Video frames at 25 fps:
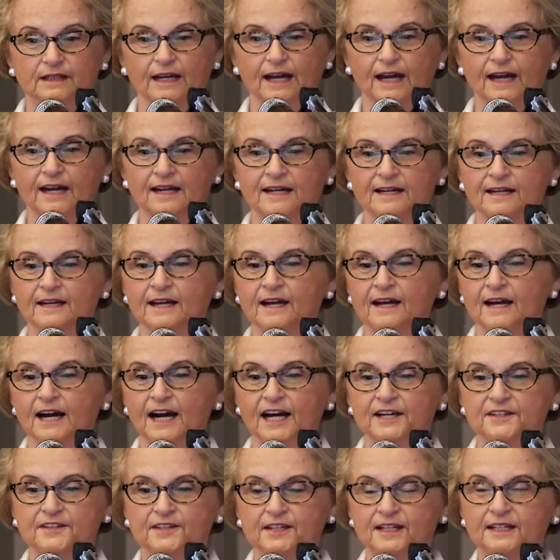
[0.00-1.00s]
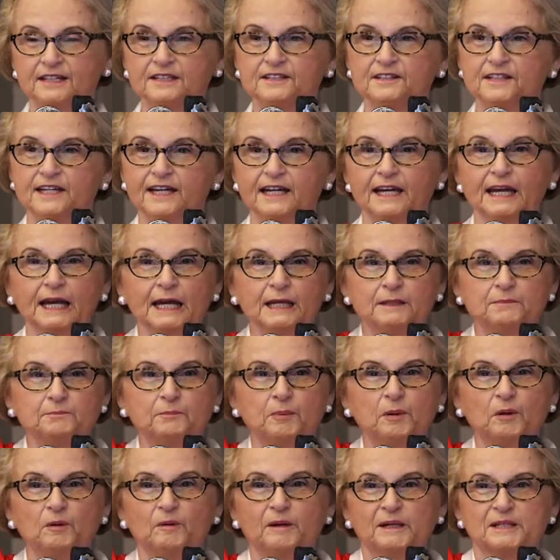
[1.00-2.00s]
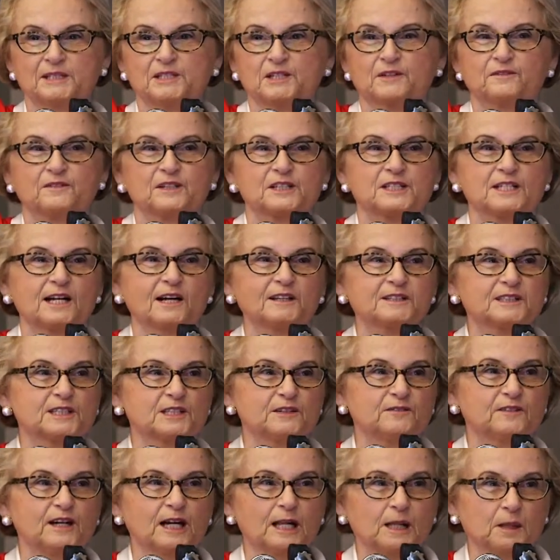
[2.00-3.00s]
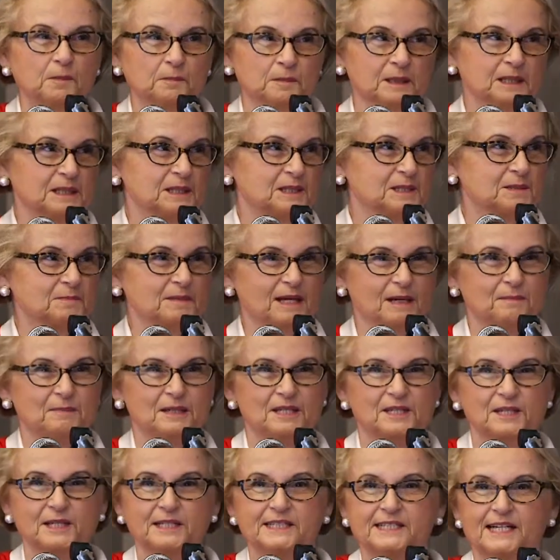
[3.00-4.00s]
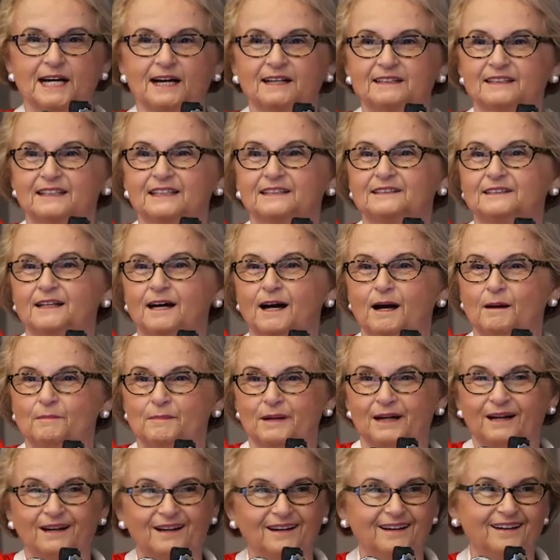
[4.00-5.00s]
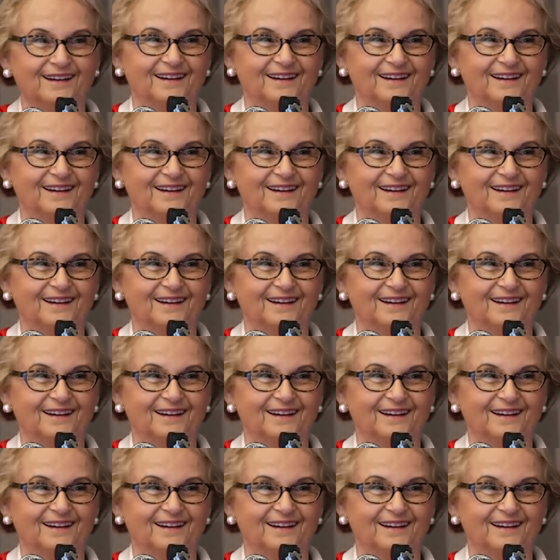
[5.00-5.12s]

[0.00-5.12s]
I think the end point of adult development is maybe the Dalai Lama.